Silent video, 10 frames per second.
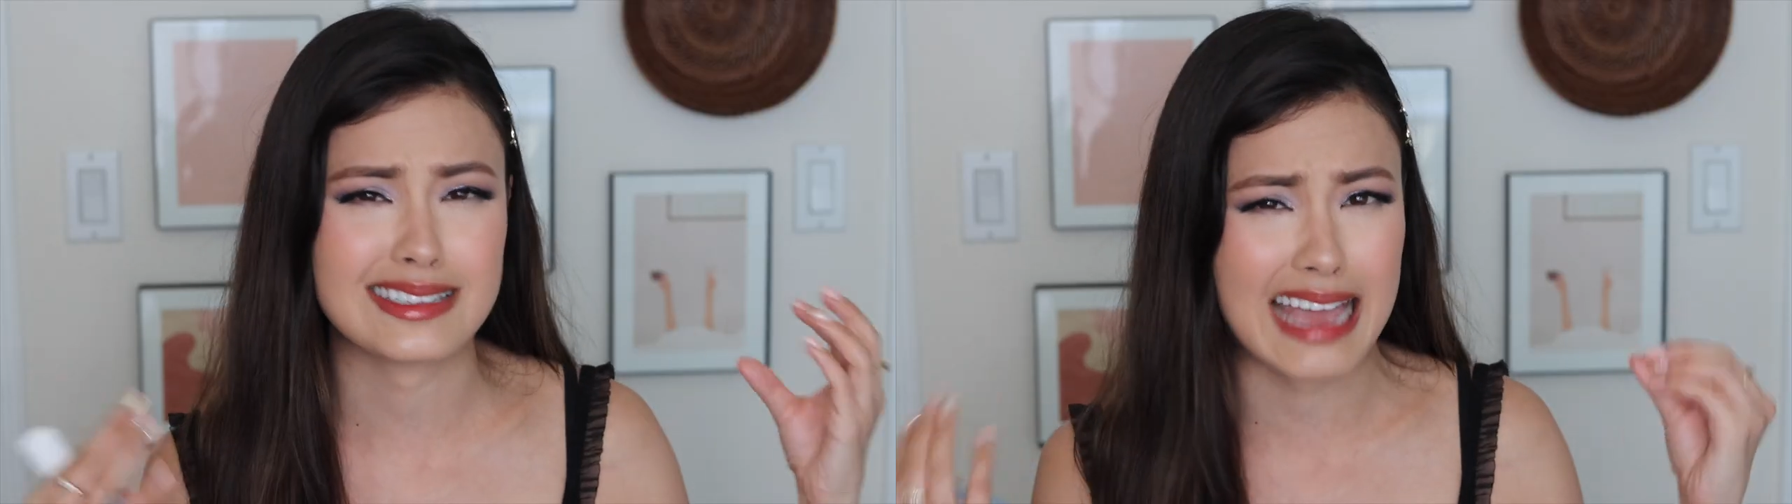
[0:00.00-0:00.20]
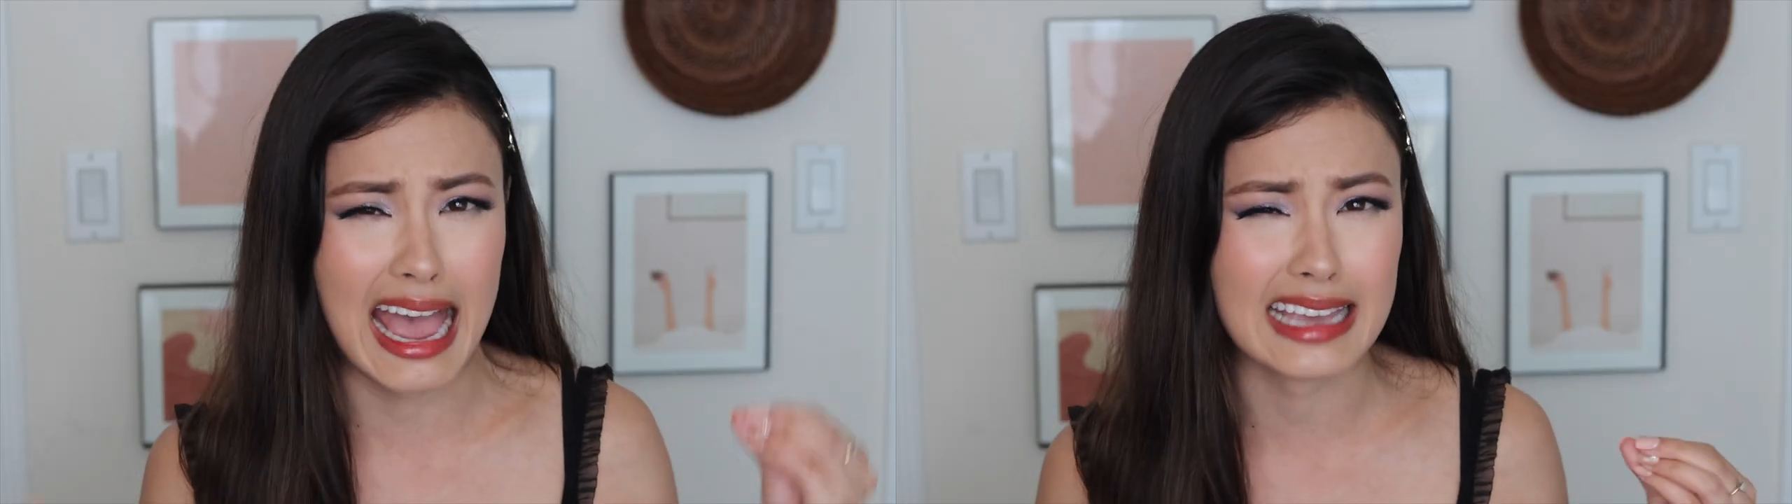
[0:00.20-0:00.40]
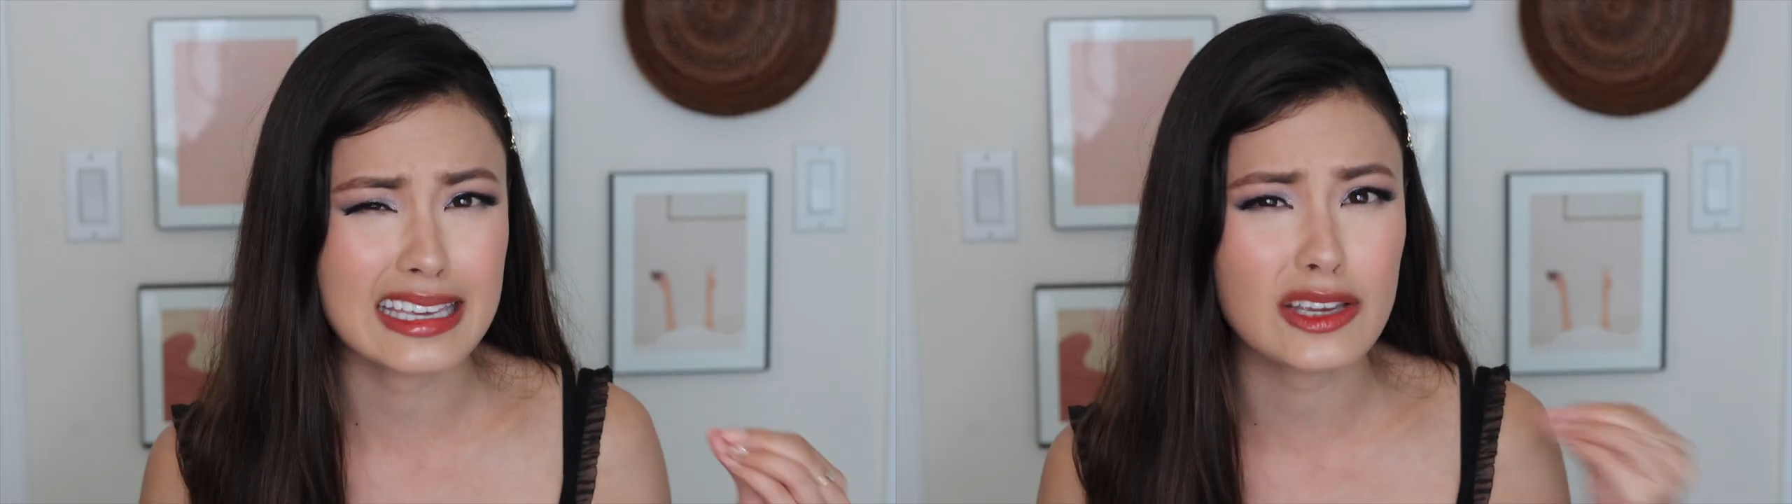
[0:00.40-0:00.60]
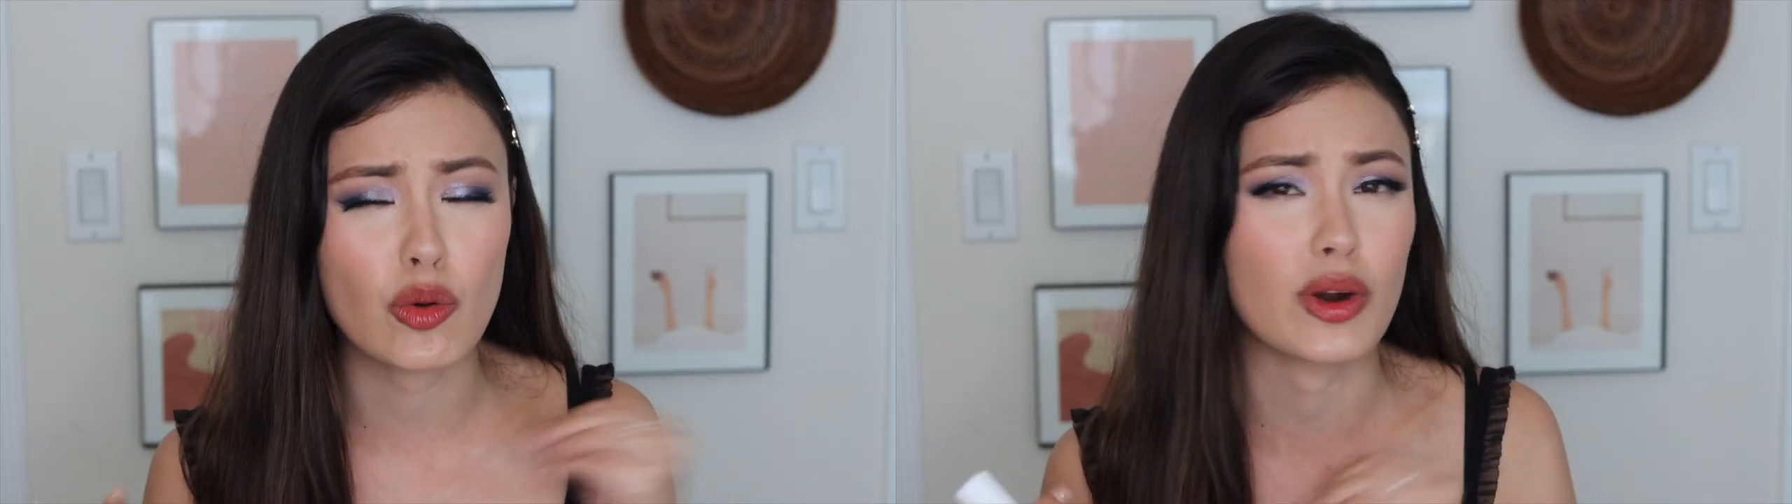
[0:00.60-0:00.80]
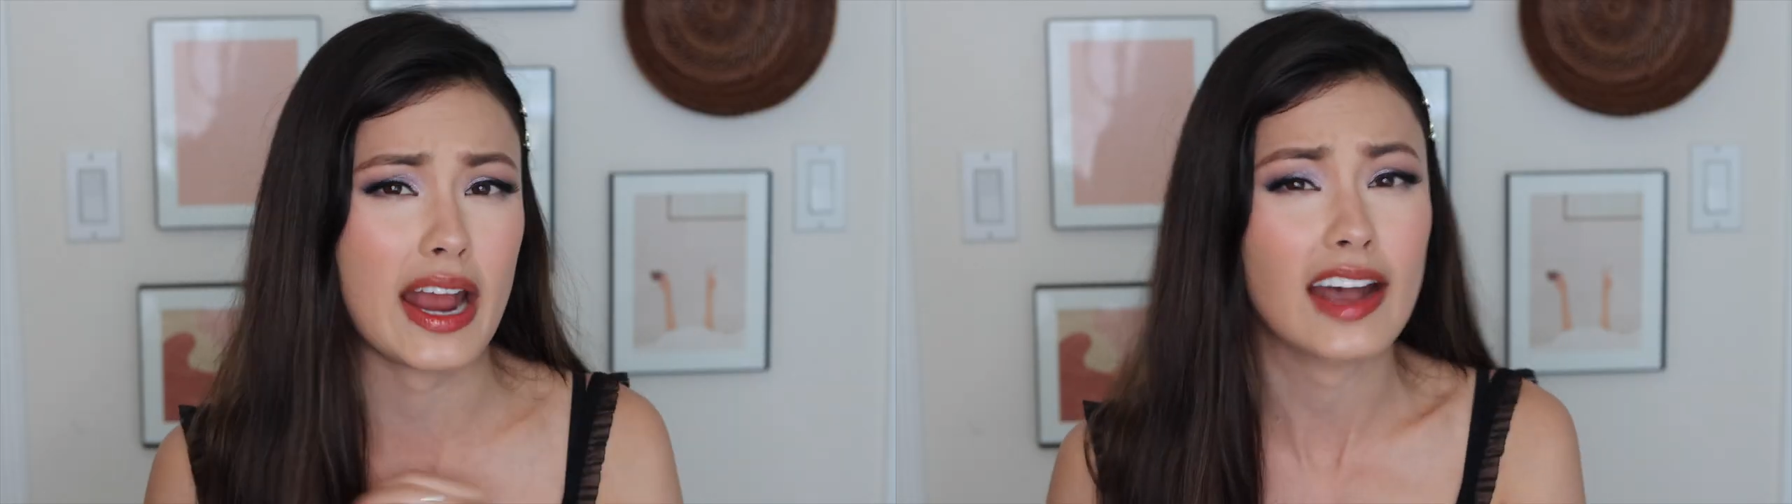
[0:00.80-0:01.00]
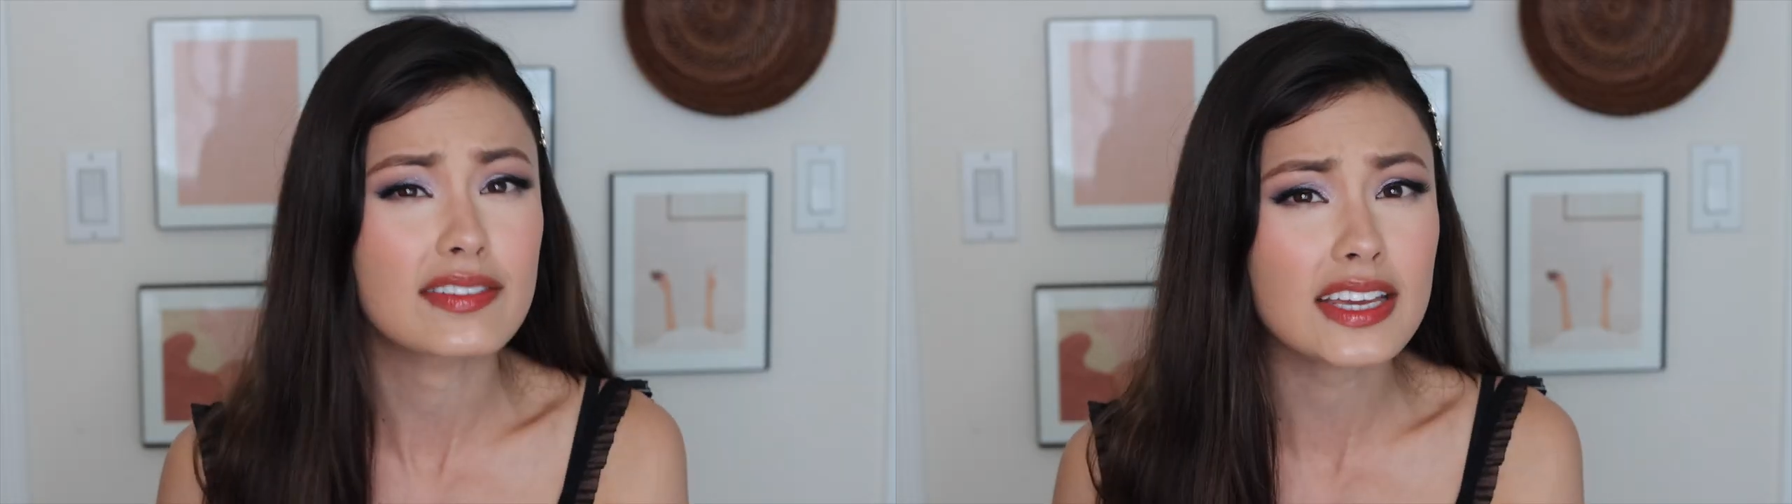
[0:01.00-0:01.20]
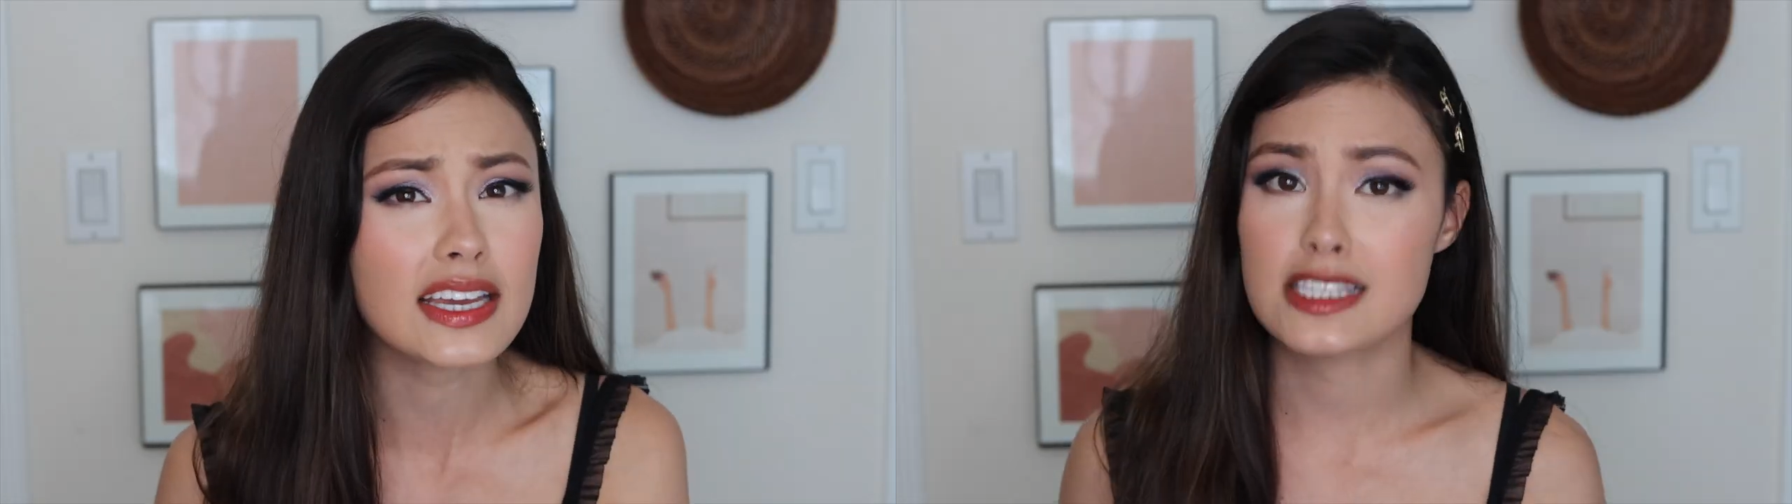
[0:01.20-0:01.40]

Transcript: tacky or heavy,